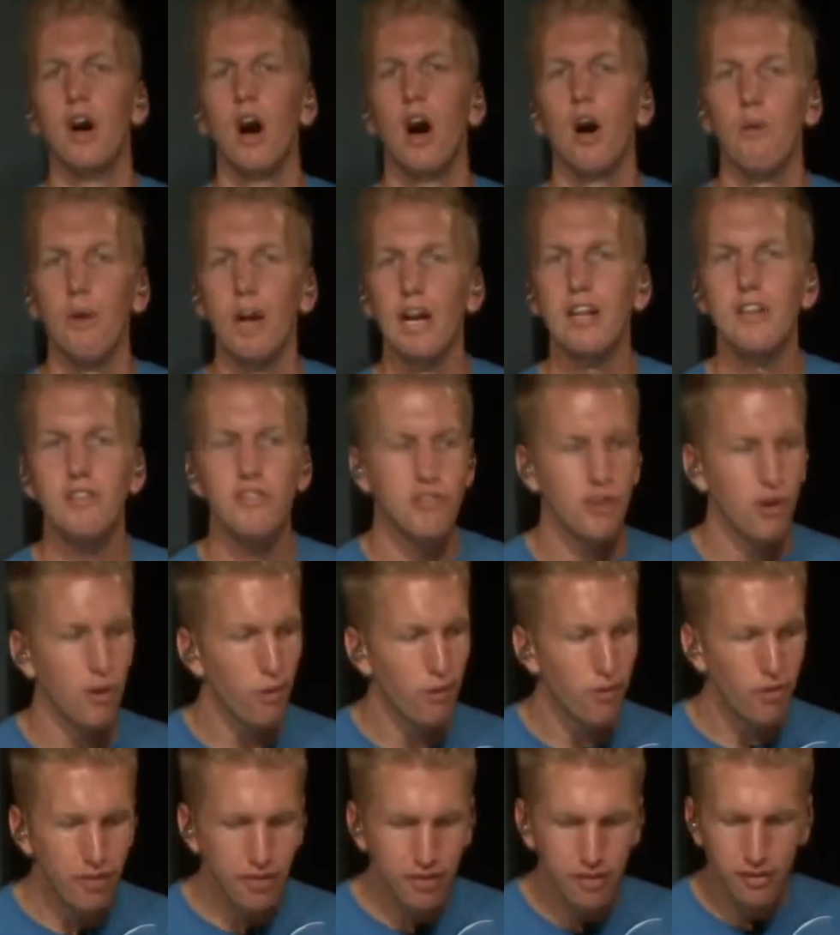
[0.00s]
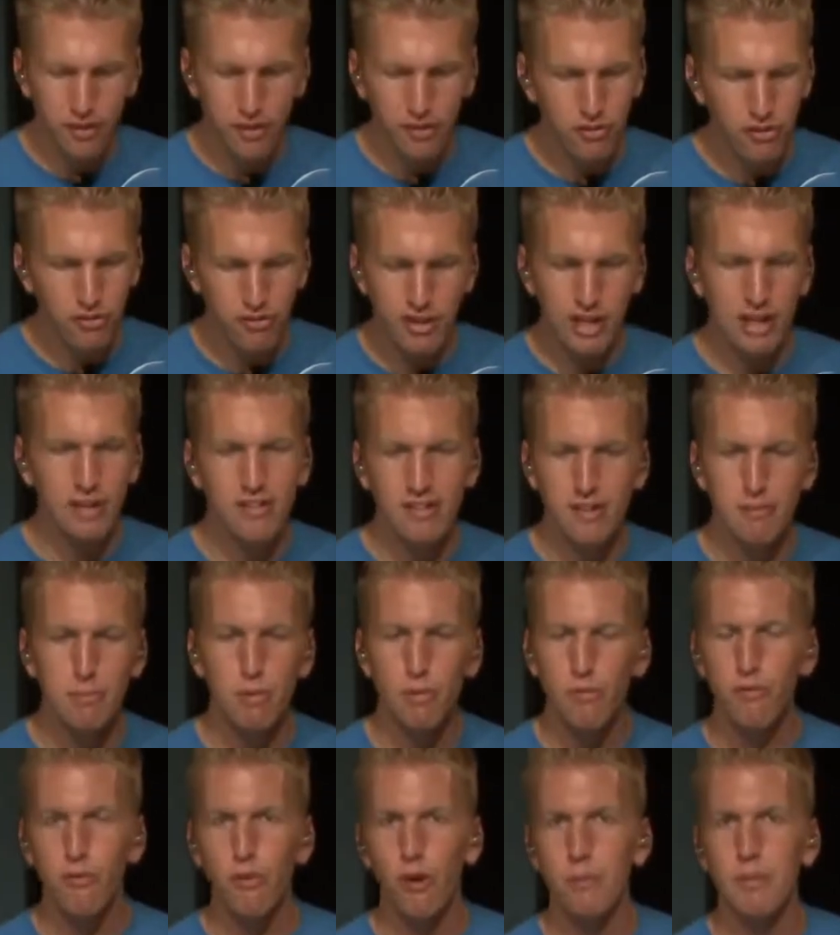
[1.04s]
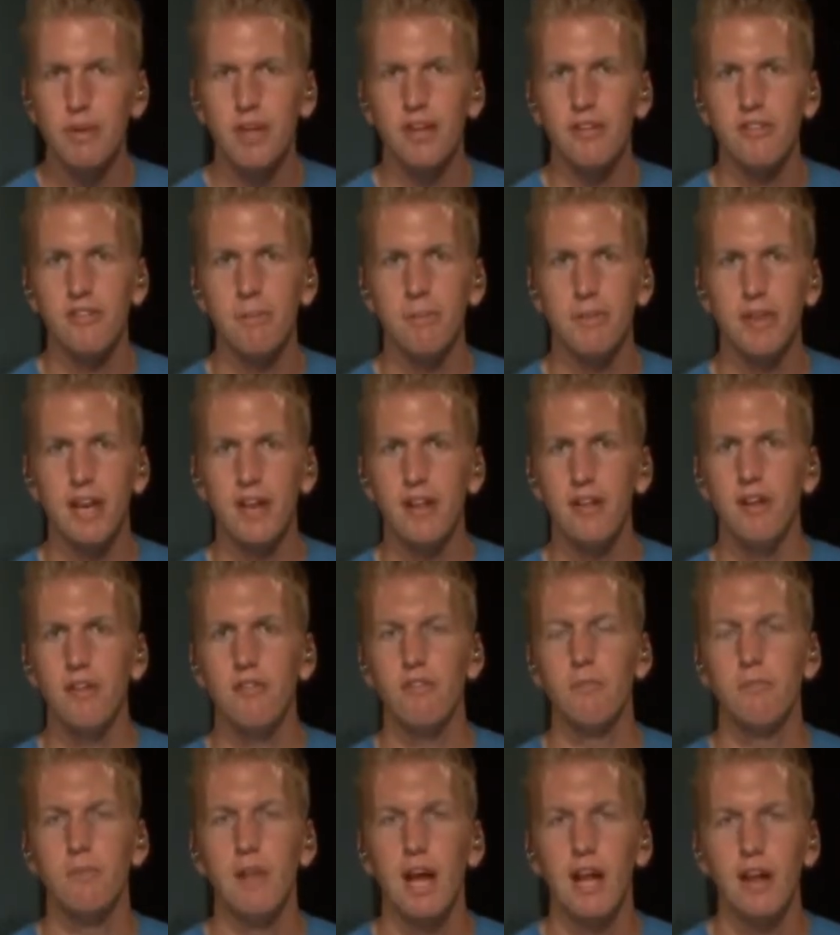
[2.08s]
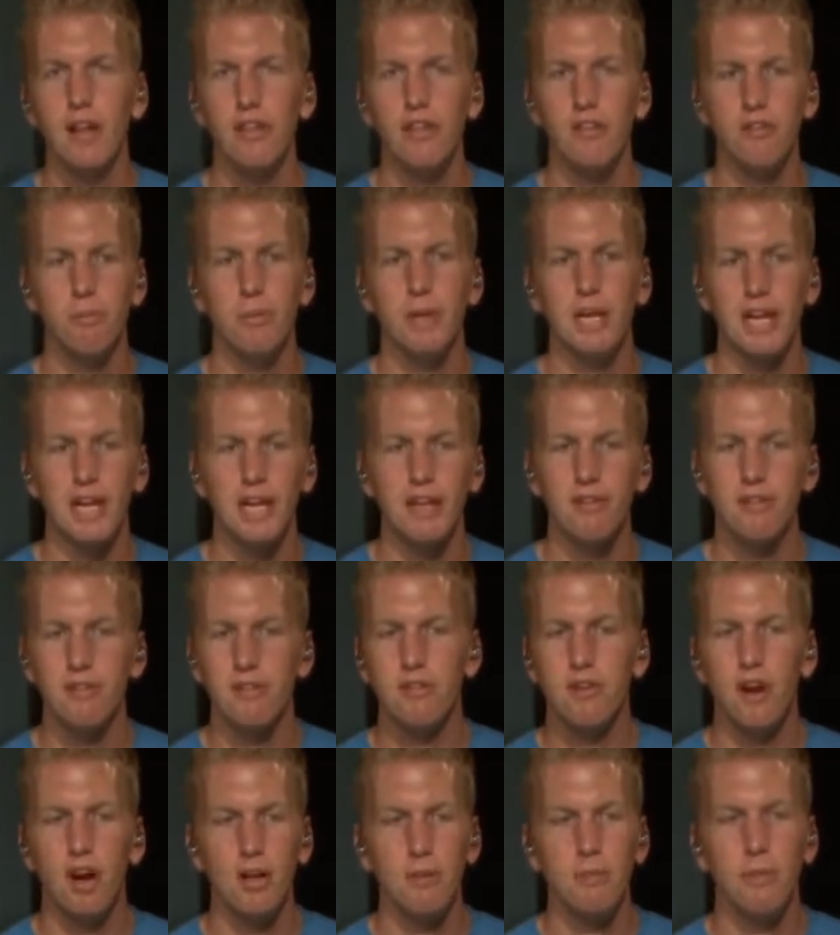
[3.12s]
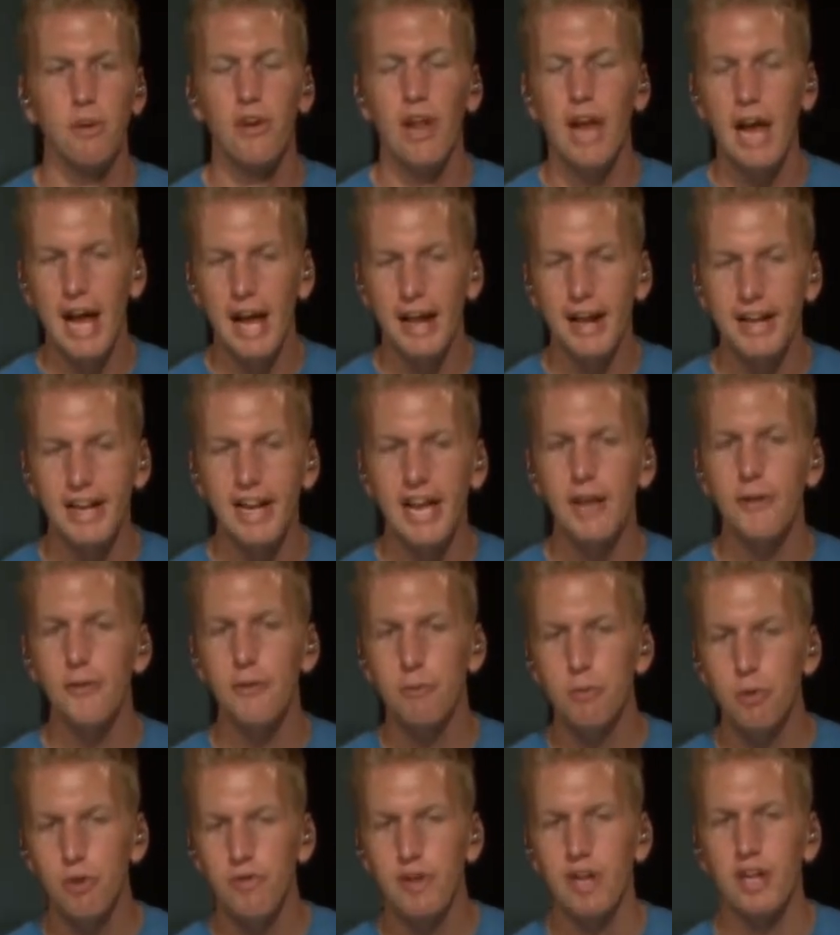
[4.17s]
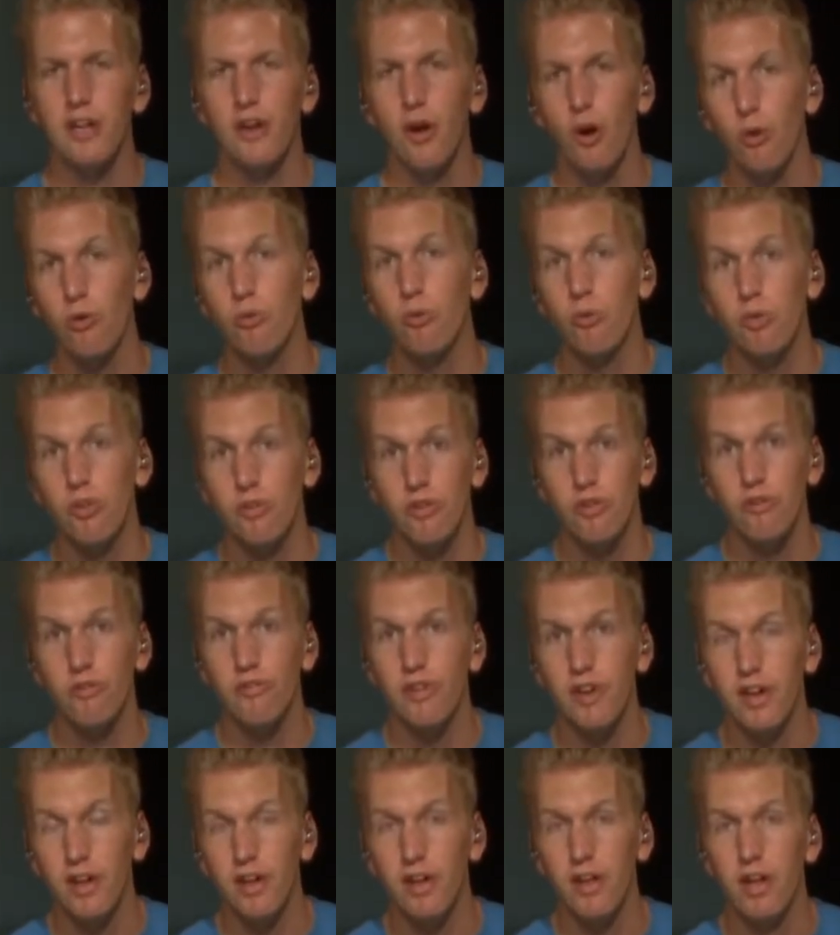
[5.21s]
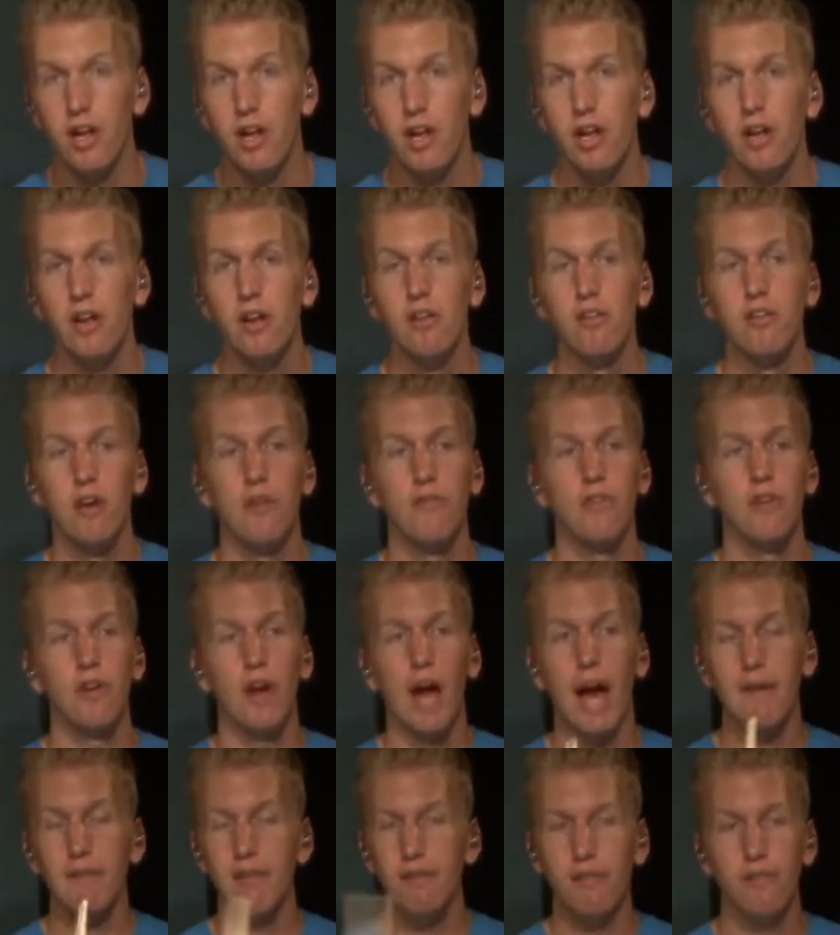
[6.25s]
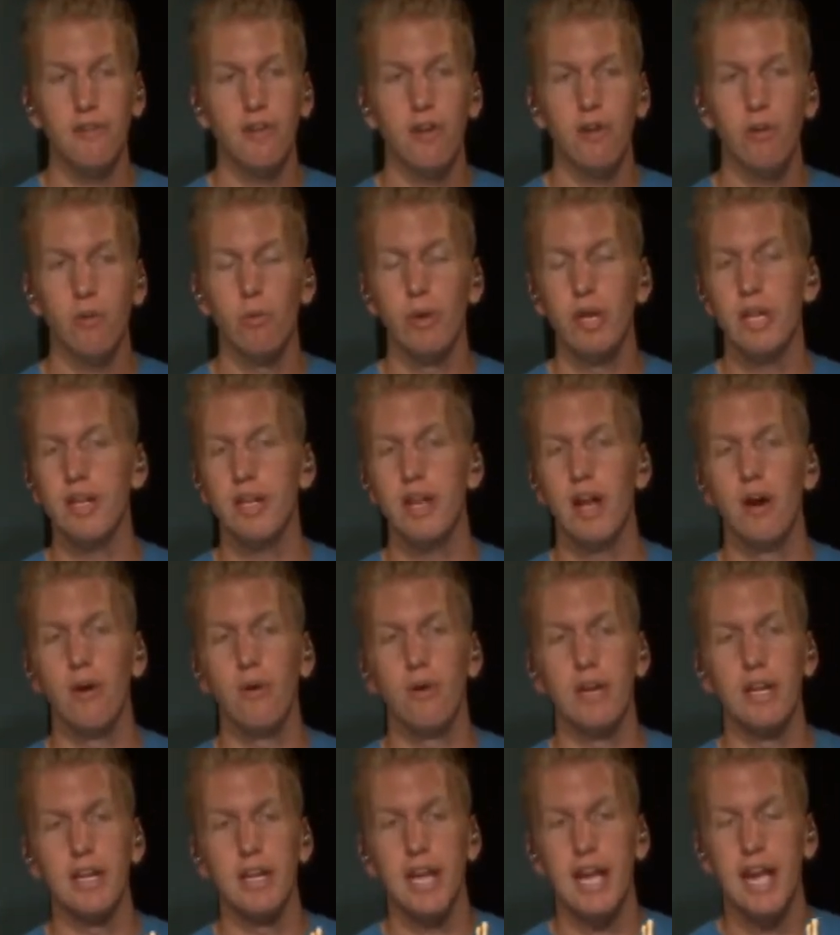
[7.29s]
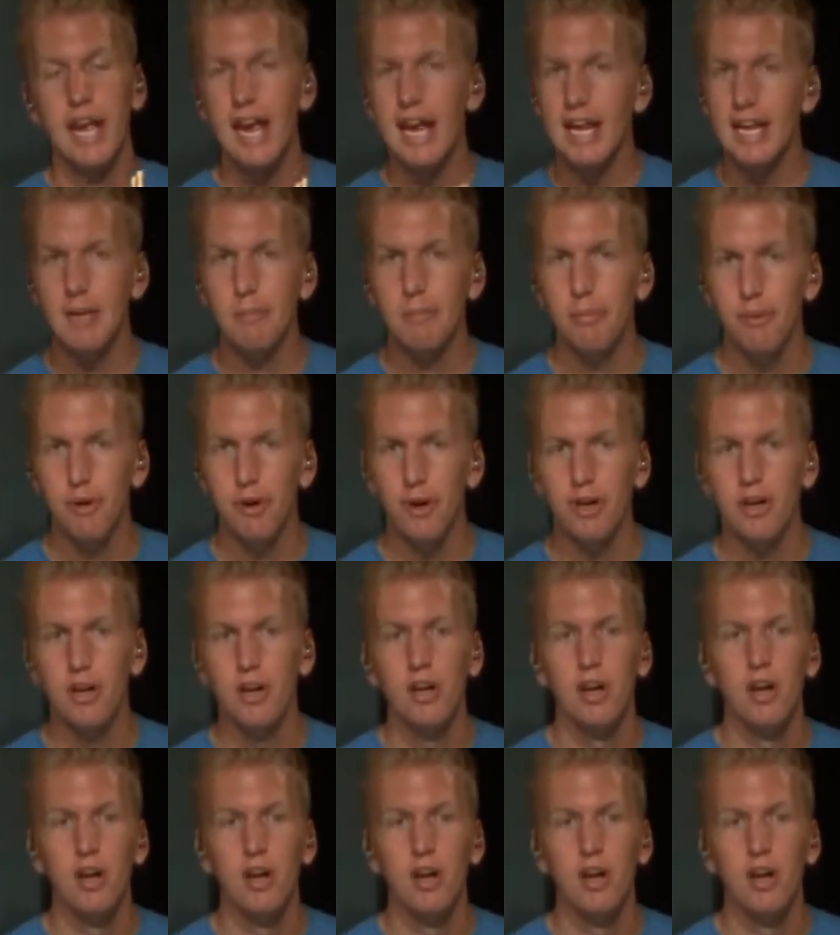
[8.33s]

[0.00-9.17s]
All right, so just that simple formula, something I learned from Lionel this week. He's talked about adding and removing notes within your fill. So if you have a fill written out in any book,